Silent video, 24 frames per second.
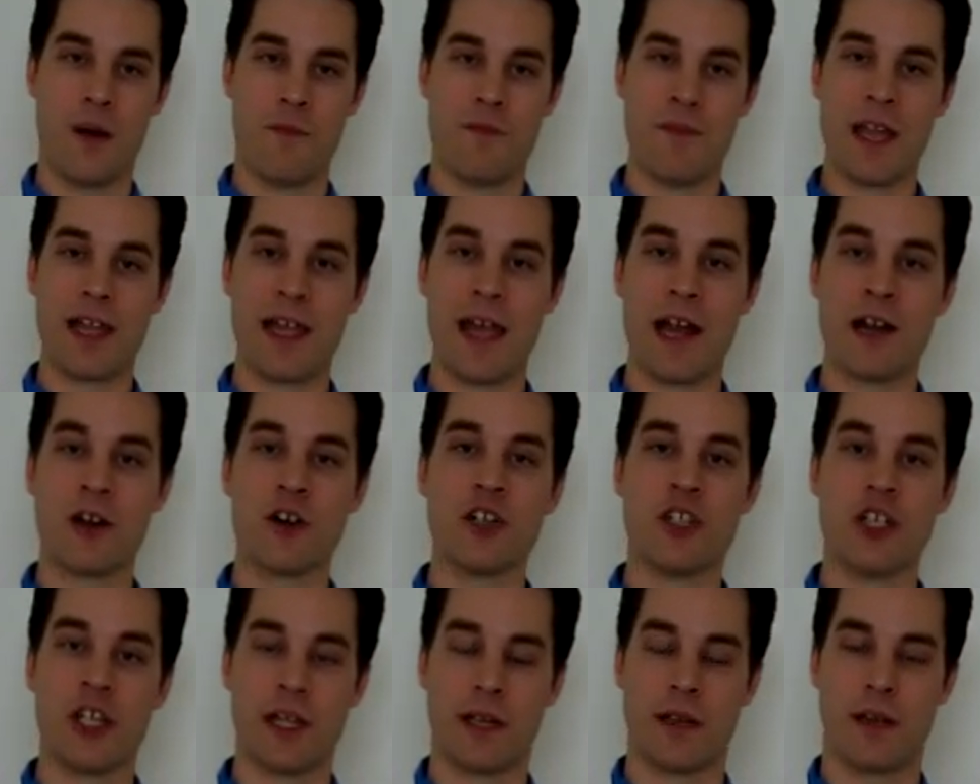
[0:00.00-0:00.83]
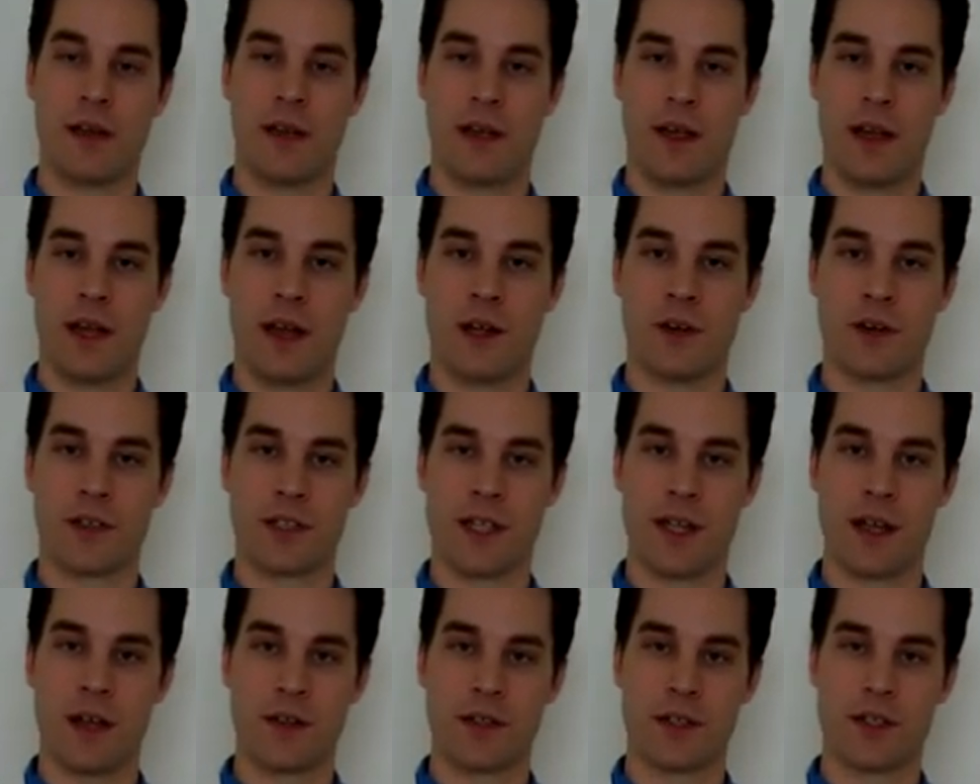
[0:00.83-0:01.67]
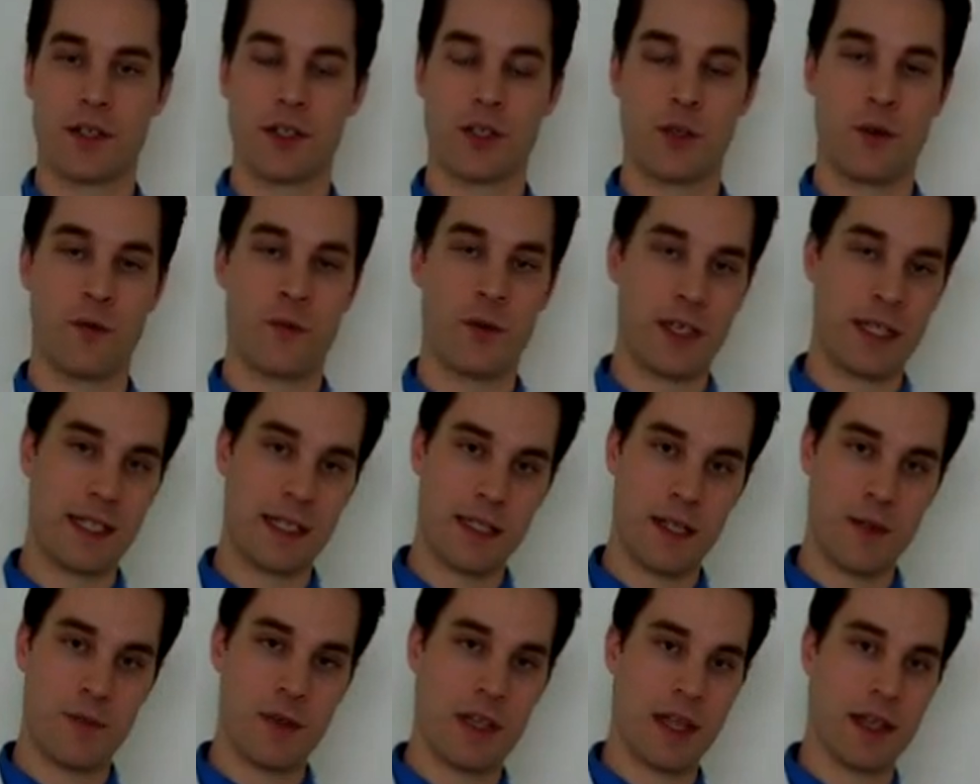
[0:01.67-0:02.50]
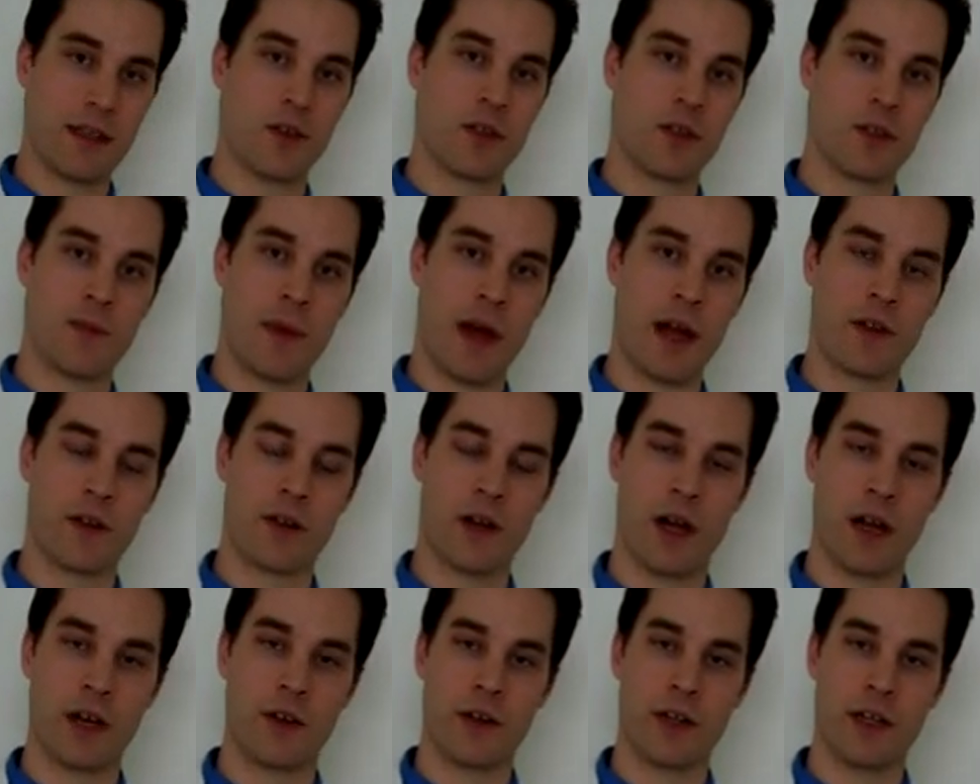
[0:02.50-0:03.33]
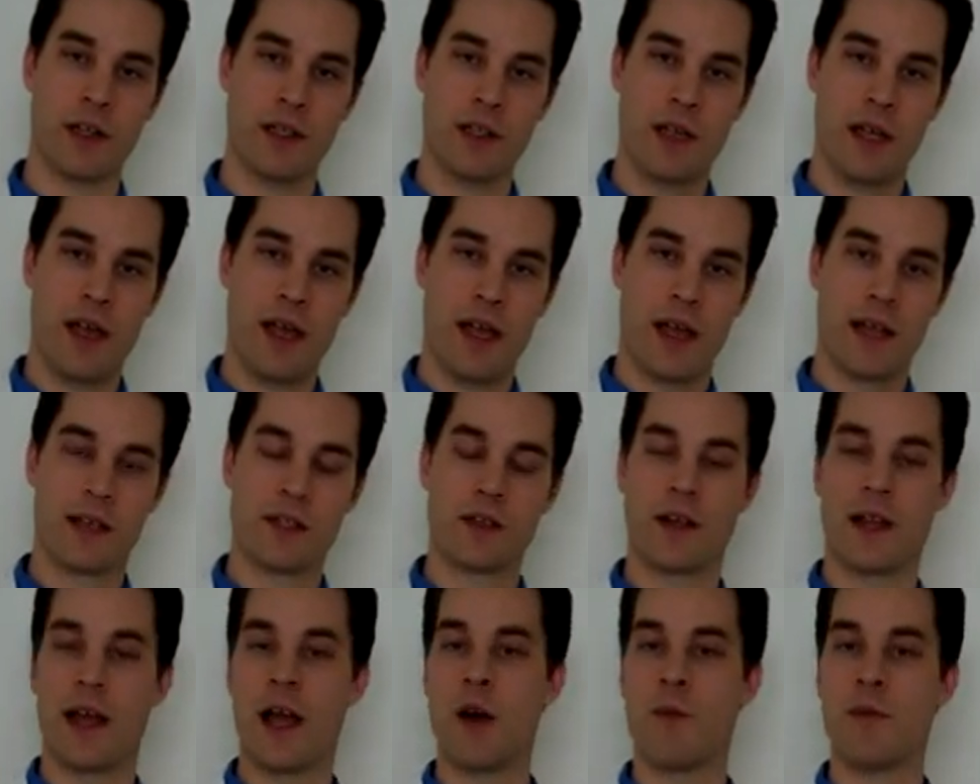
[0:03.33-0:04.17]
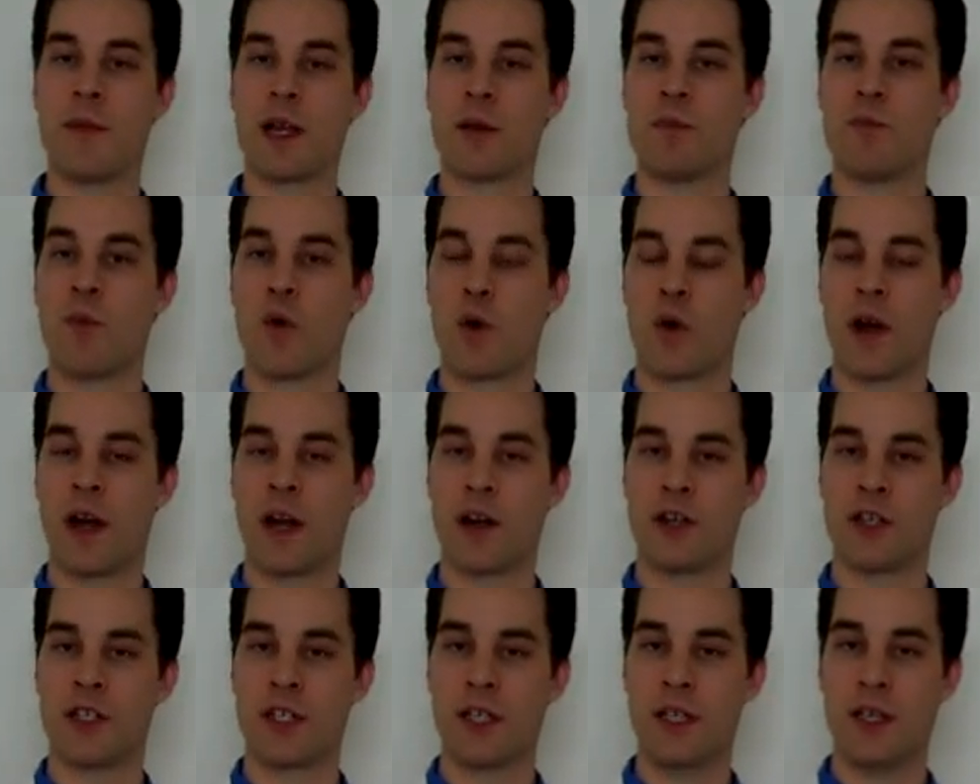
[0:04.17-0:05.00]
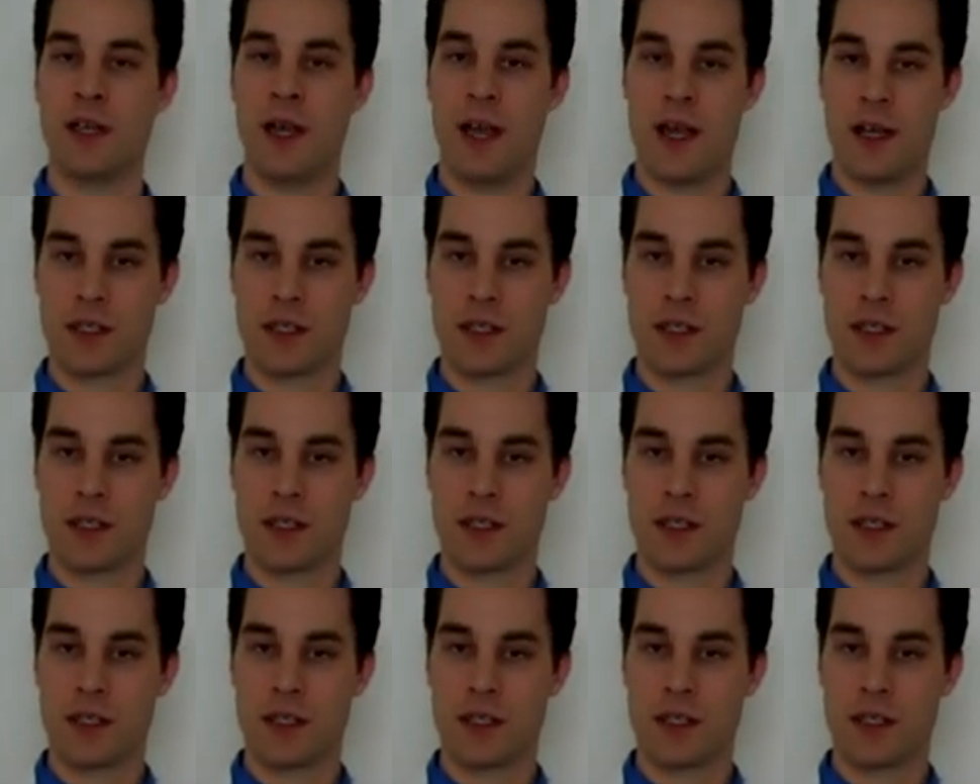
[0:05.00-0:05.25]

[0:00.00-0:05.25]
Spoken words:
make energy in your cells. So if we stimulate those mitochondria, it's going to help make more energy.